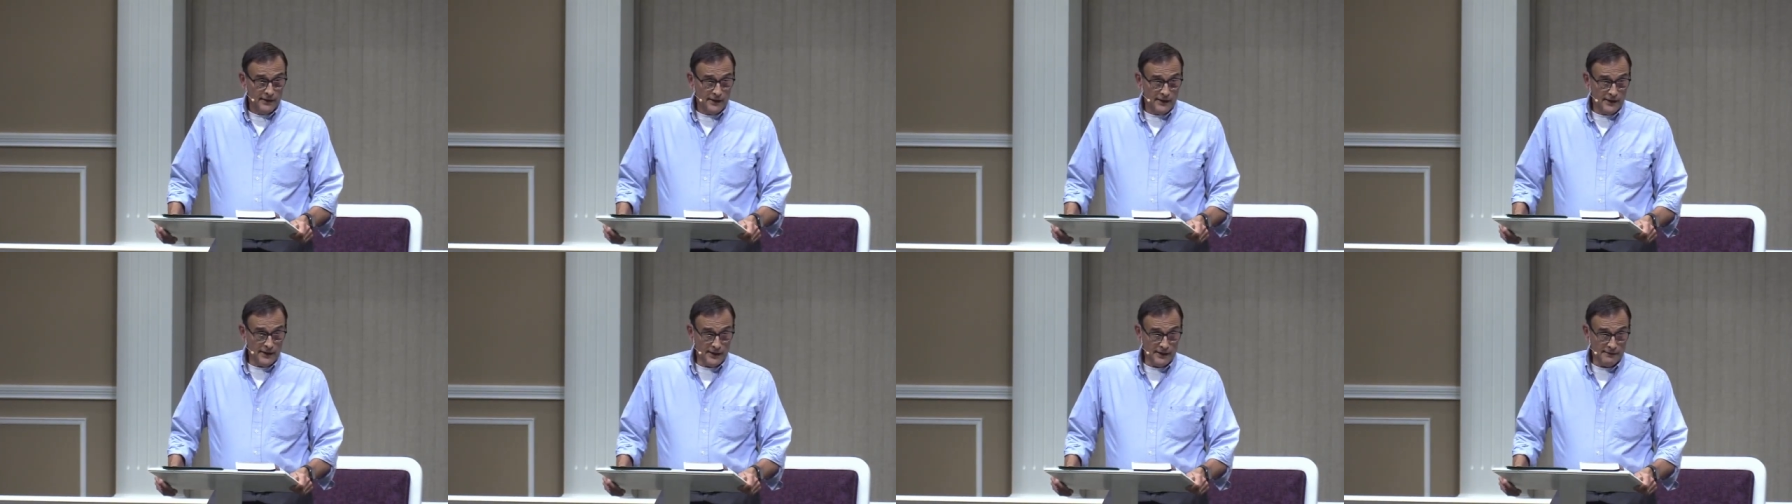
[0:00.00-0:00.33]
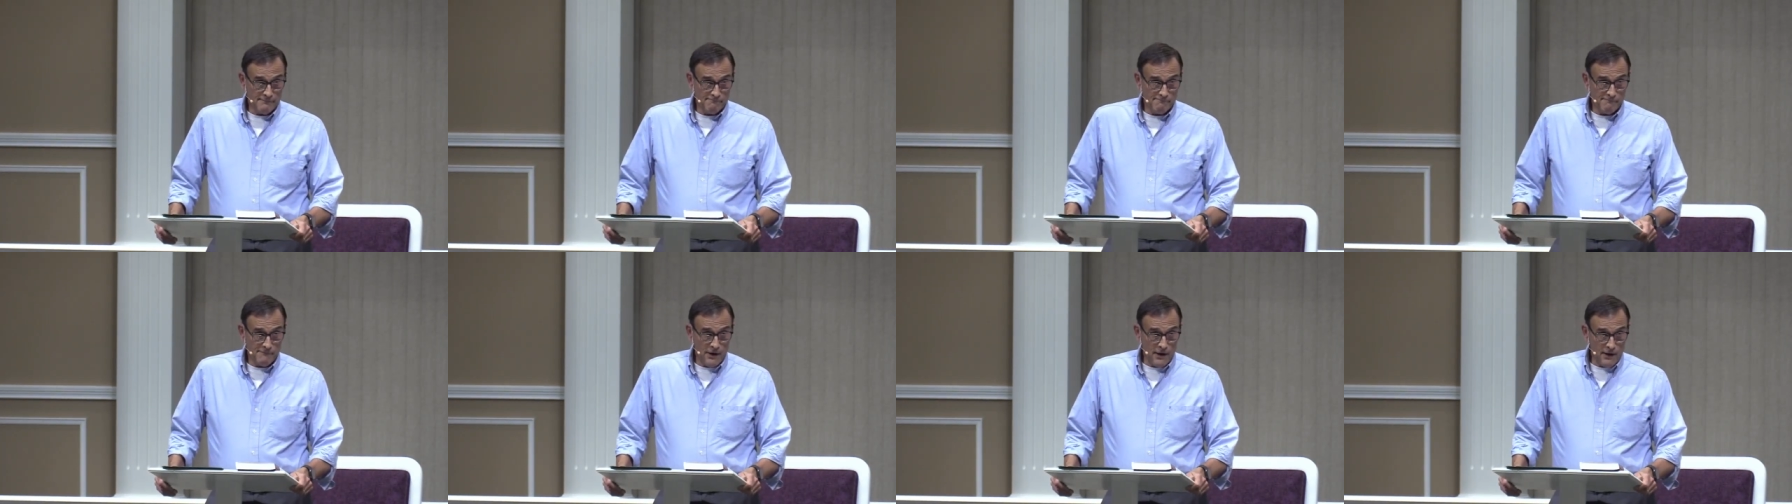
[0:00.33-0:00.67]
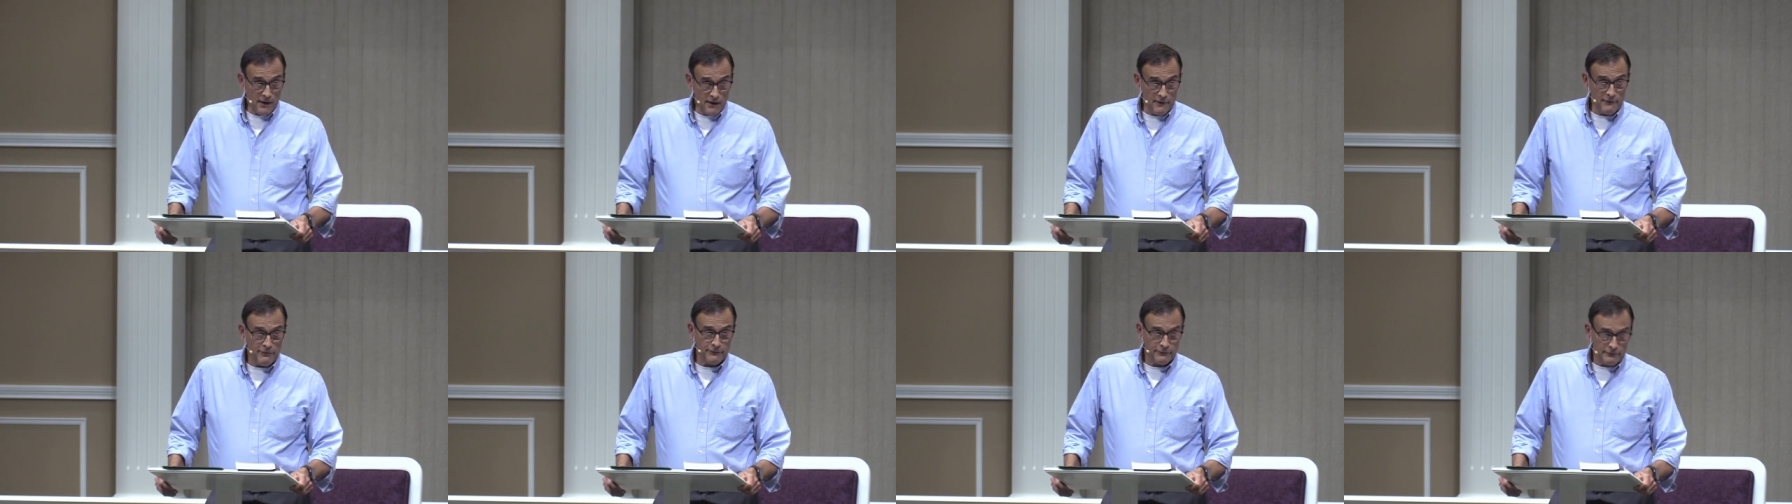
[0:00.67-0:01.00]
Um,
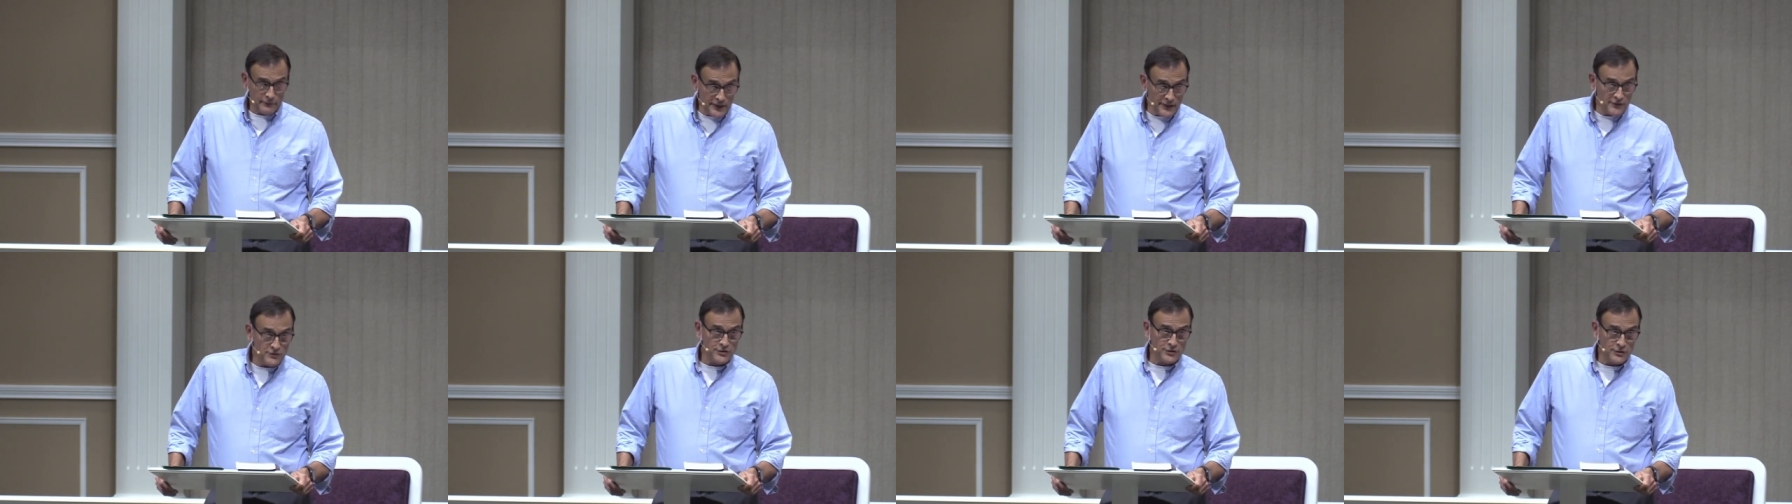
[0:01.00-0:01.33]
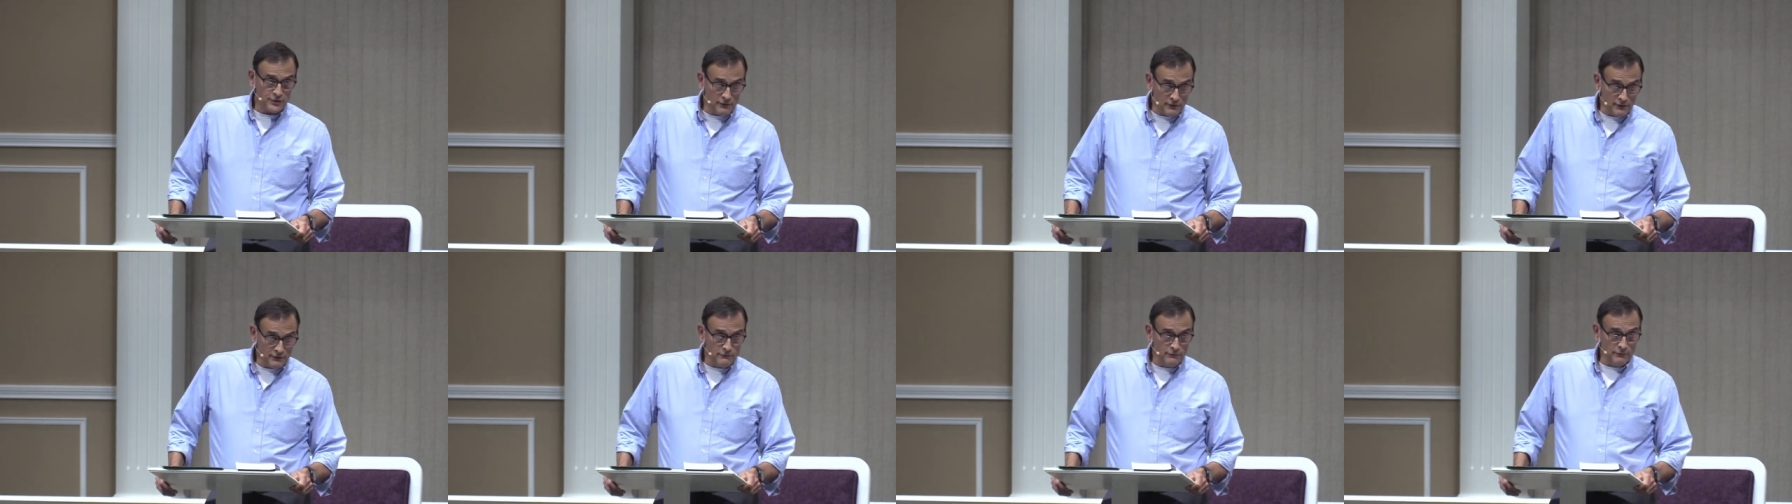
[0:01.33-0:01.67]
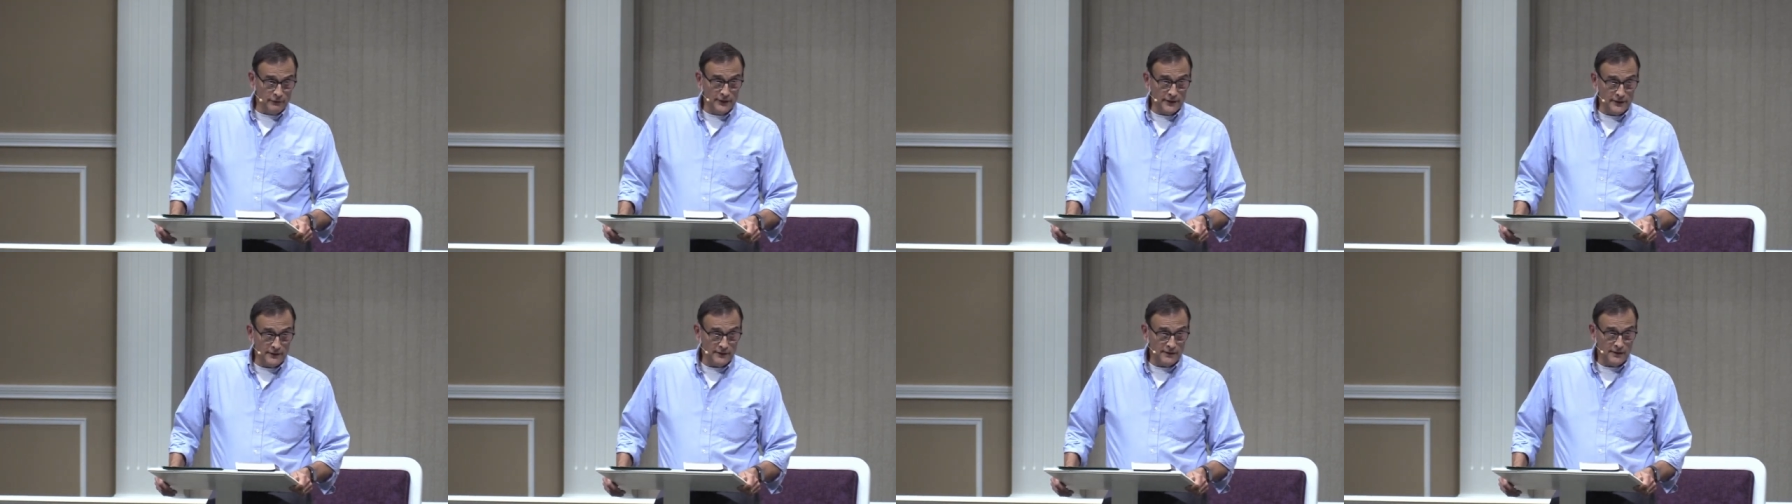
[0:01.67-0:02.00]
our three
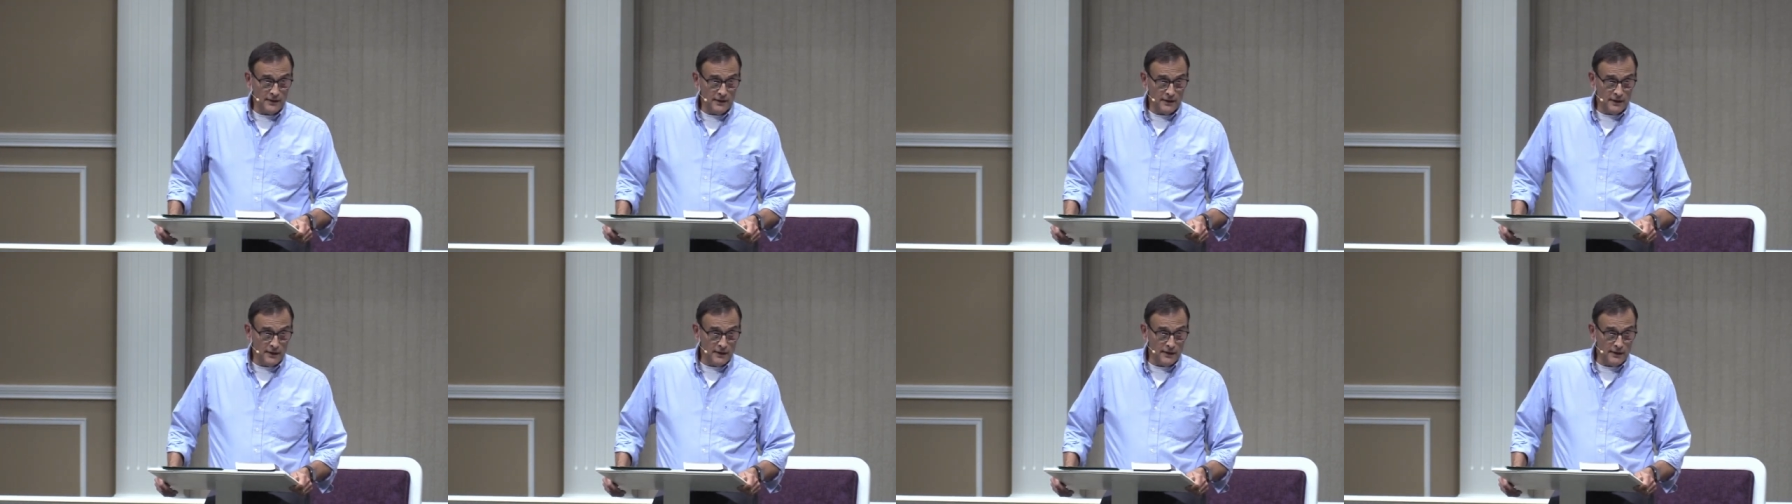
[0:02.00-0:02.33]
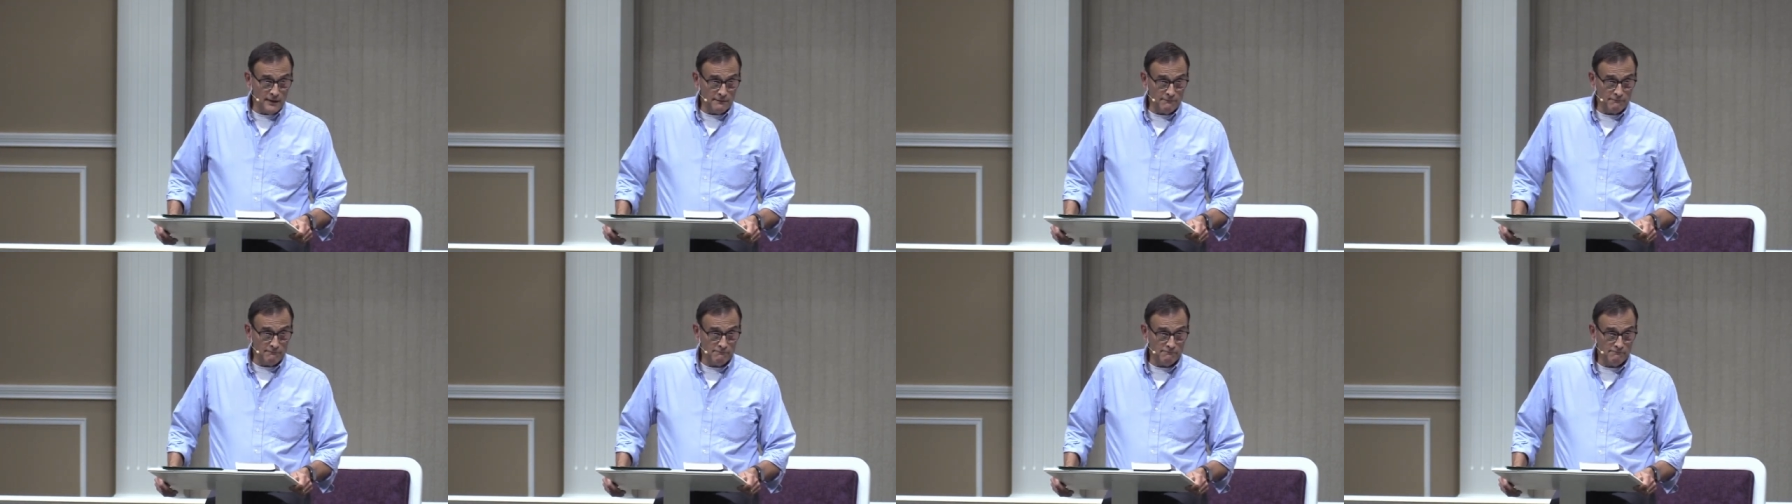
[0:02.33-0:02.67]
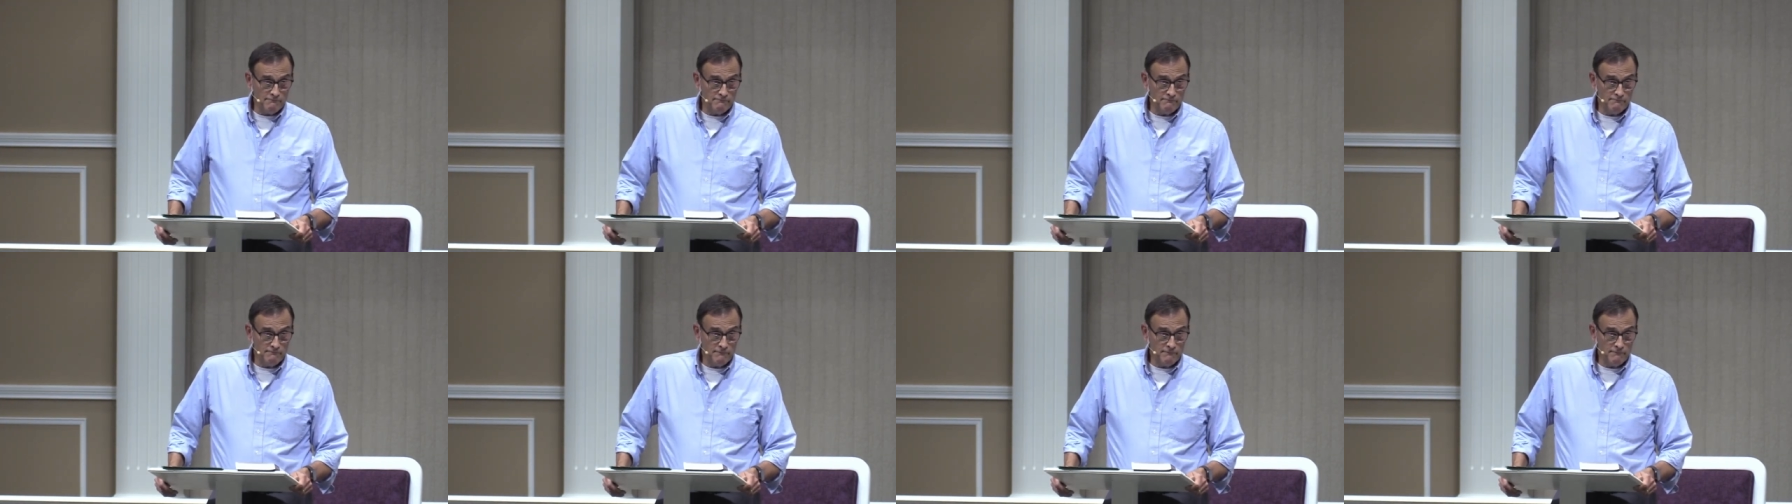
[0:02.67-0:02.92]
children um,